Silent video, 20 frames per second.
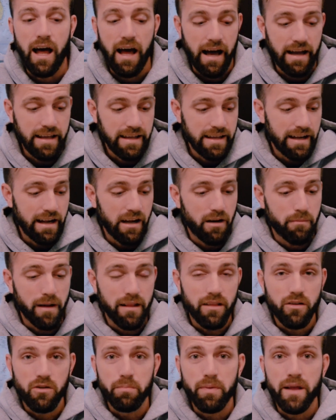I get out my
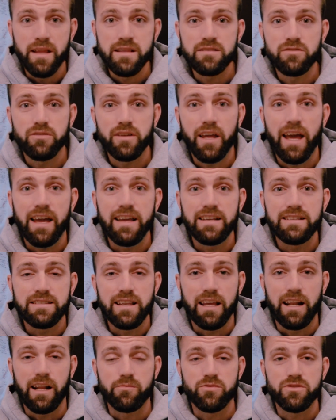little pencil case,
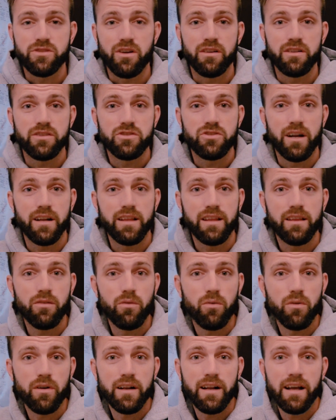and I'm starting to try to get
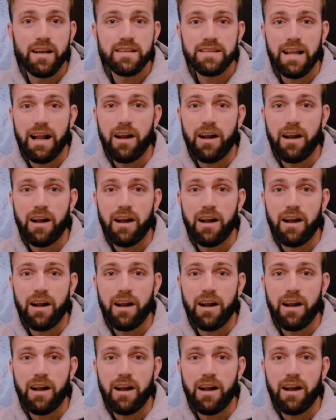organized.